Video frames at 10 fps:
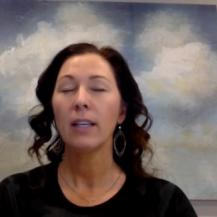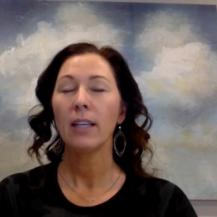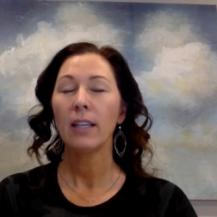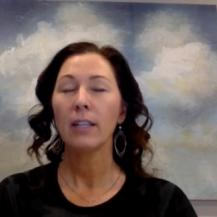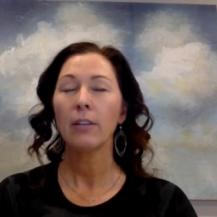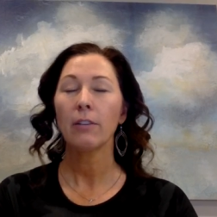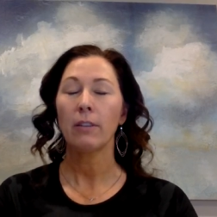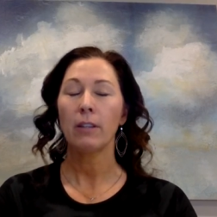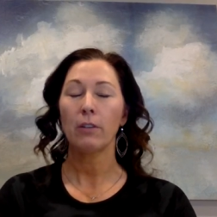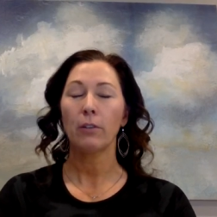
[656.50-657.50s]
in
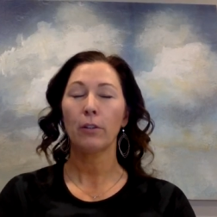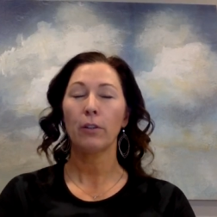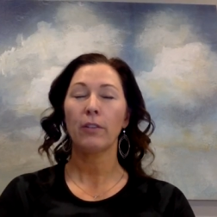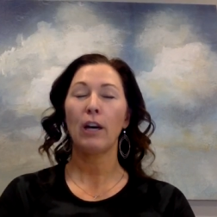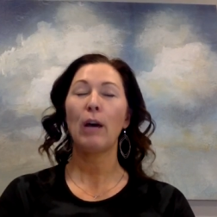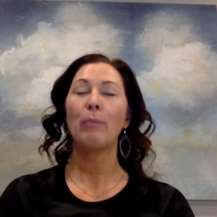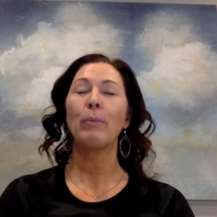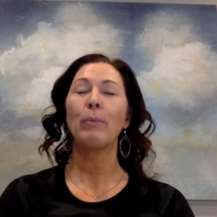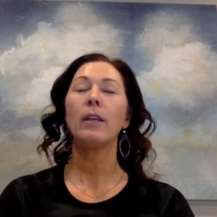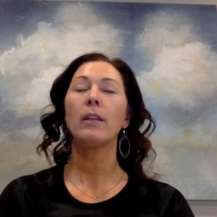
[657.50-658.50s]
the earth, up
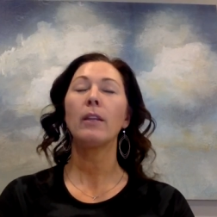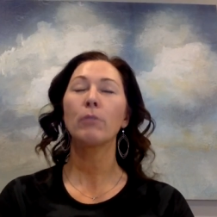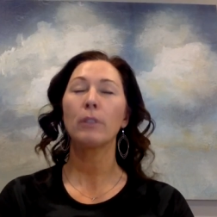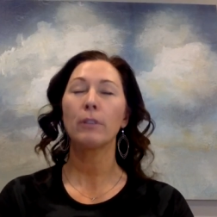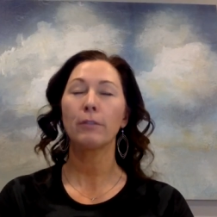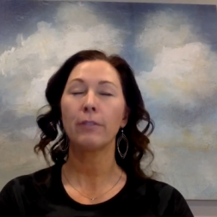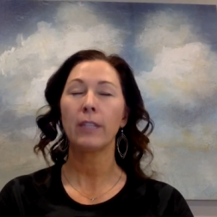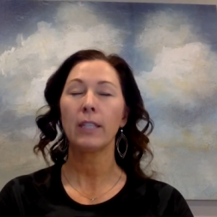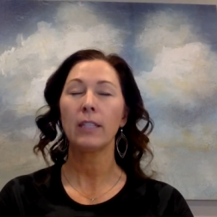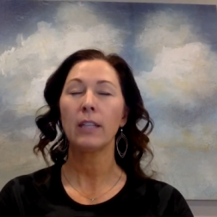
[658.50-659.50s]
in through your
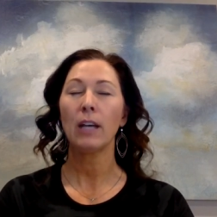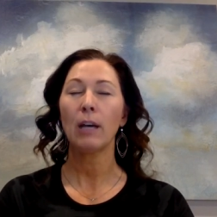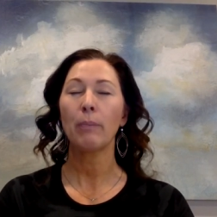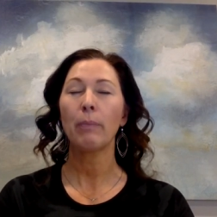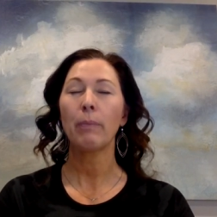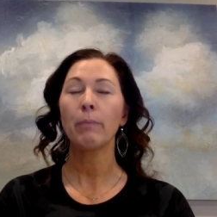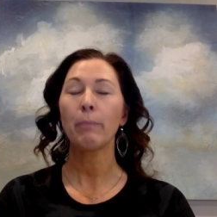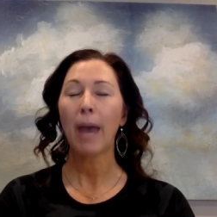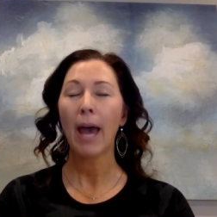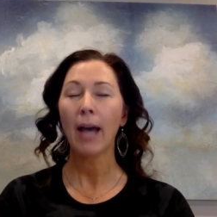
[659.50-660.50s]
feet, up
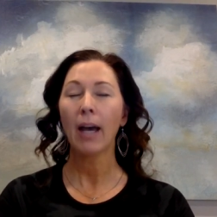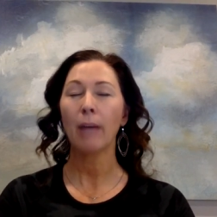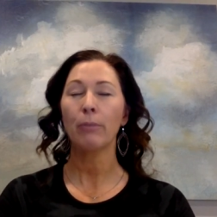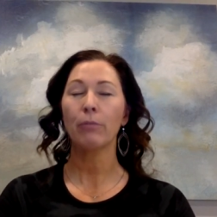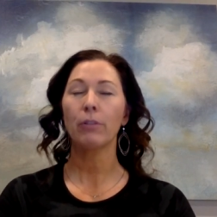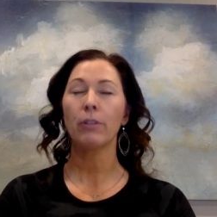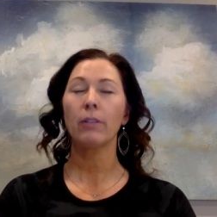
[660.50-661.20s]
back up through your